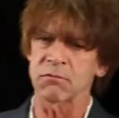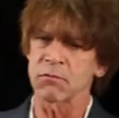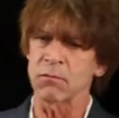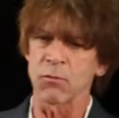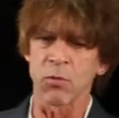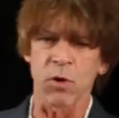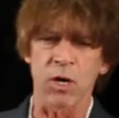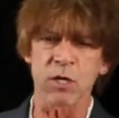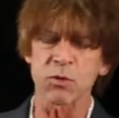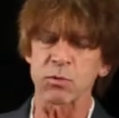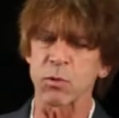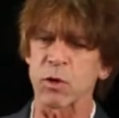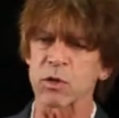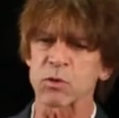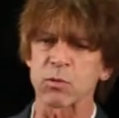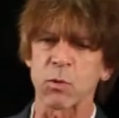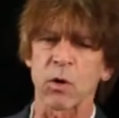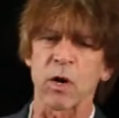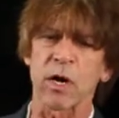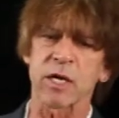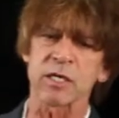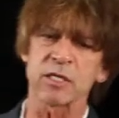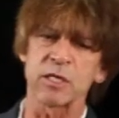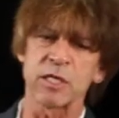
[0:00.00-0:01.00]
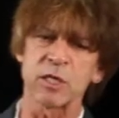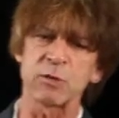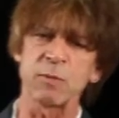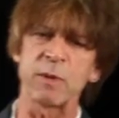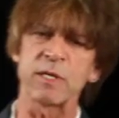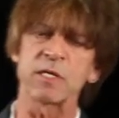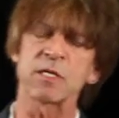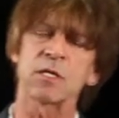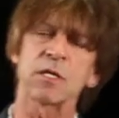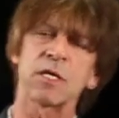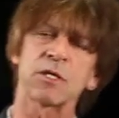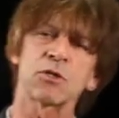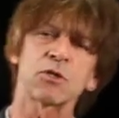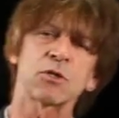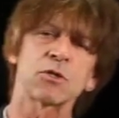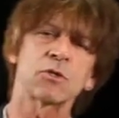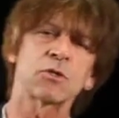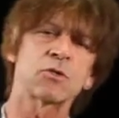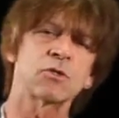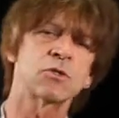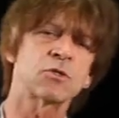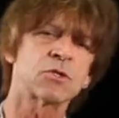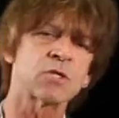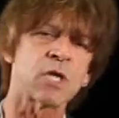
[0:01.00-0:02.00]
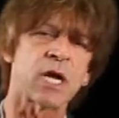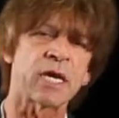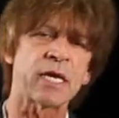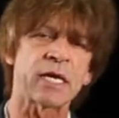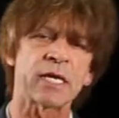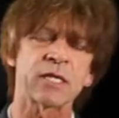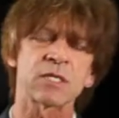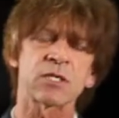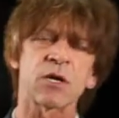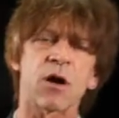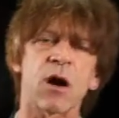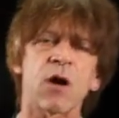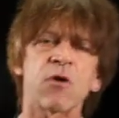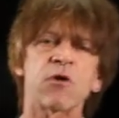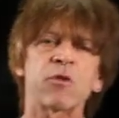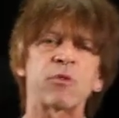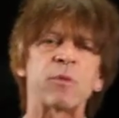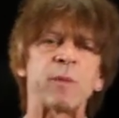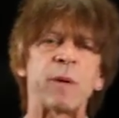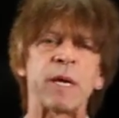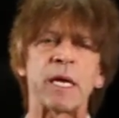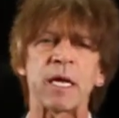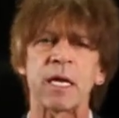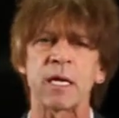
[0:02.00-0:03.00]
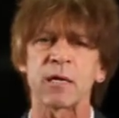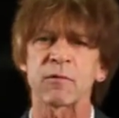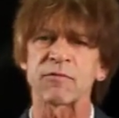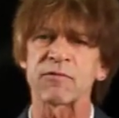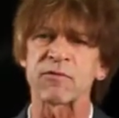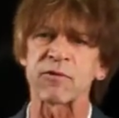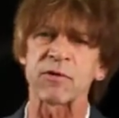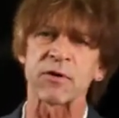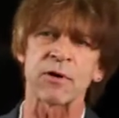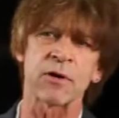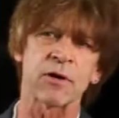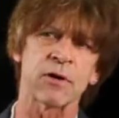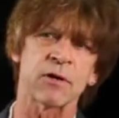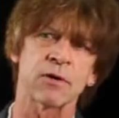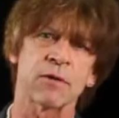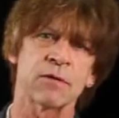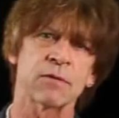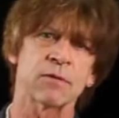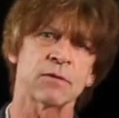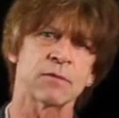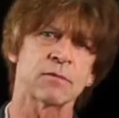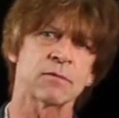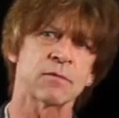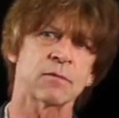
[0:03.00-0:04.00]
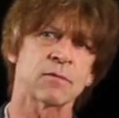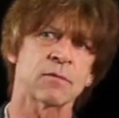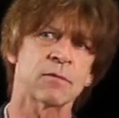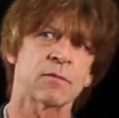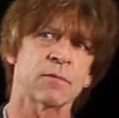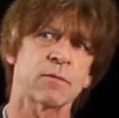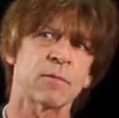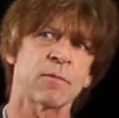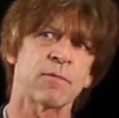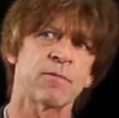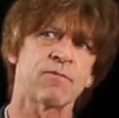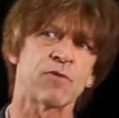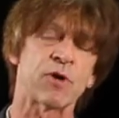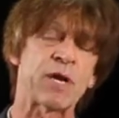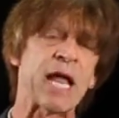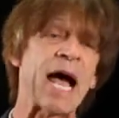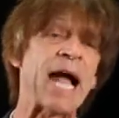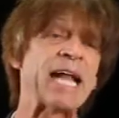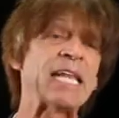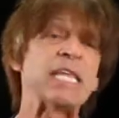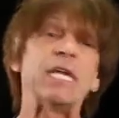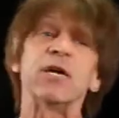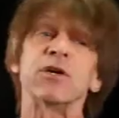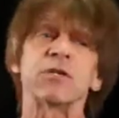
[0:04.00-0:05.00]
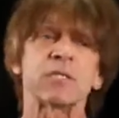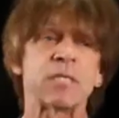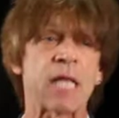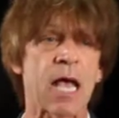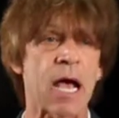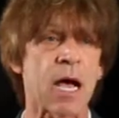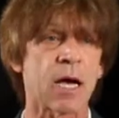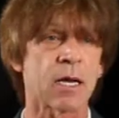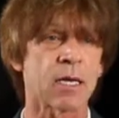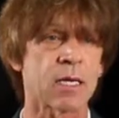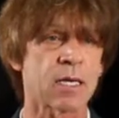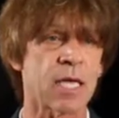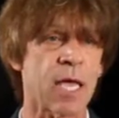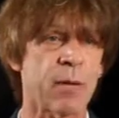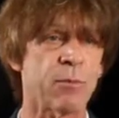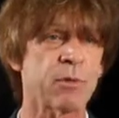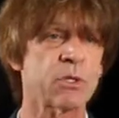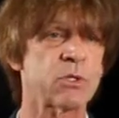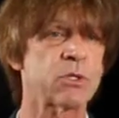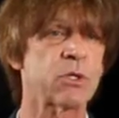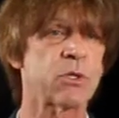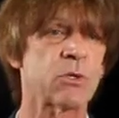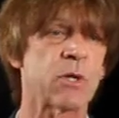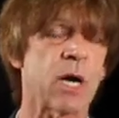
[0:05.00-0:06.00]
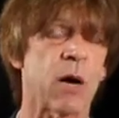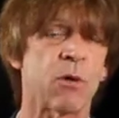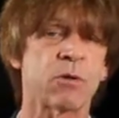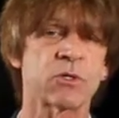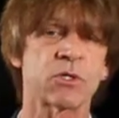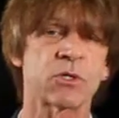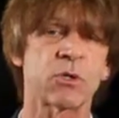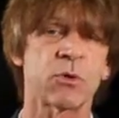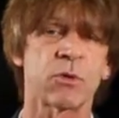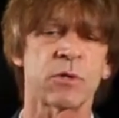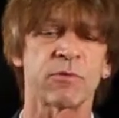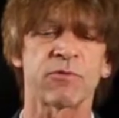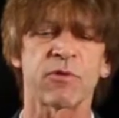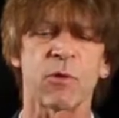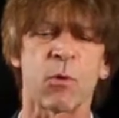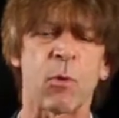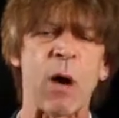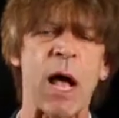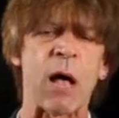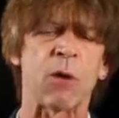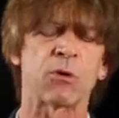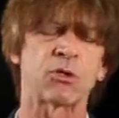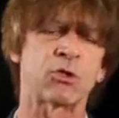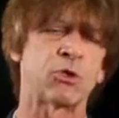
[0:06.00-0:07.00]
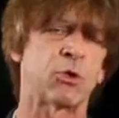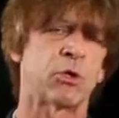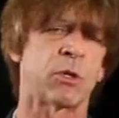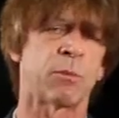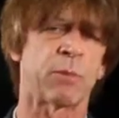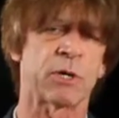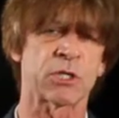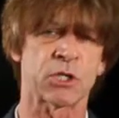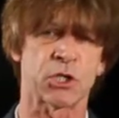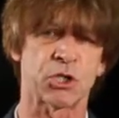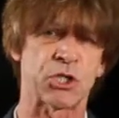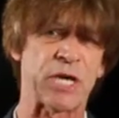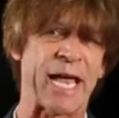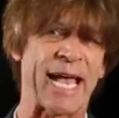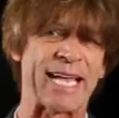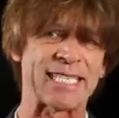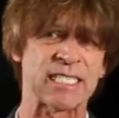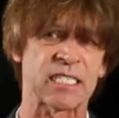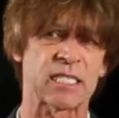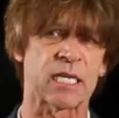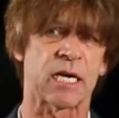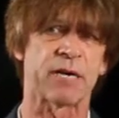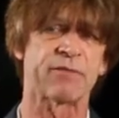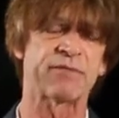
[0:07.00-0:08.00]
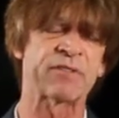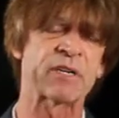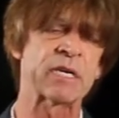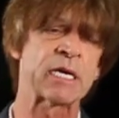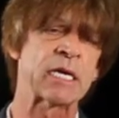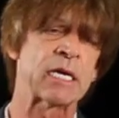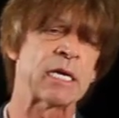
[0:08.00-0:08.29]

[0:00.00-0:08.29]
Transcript: Works. He's been studying guitar with me for 9 years now. I was doing a bunch of jazz stuff.